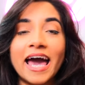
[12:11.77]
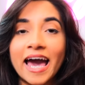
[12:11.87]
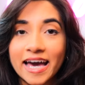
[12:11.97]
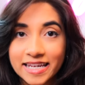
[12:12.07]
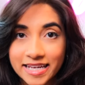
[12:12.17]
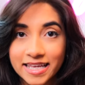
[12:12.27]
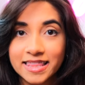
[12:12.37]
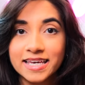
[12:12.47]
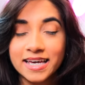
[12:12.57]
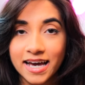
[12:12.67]

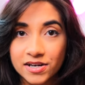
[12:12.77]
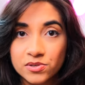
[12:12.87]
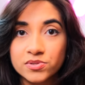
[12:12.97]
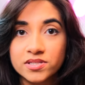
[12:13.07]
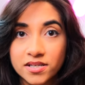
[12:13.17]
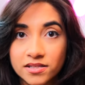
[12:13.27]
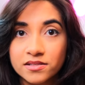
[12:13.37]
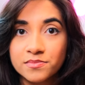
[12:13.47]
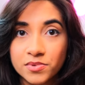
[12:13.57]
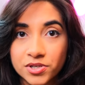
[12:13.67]
anything else in
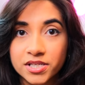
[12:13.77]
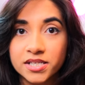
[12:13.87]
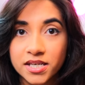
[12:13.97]
the morning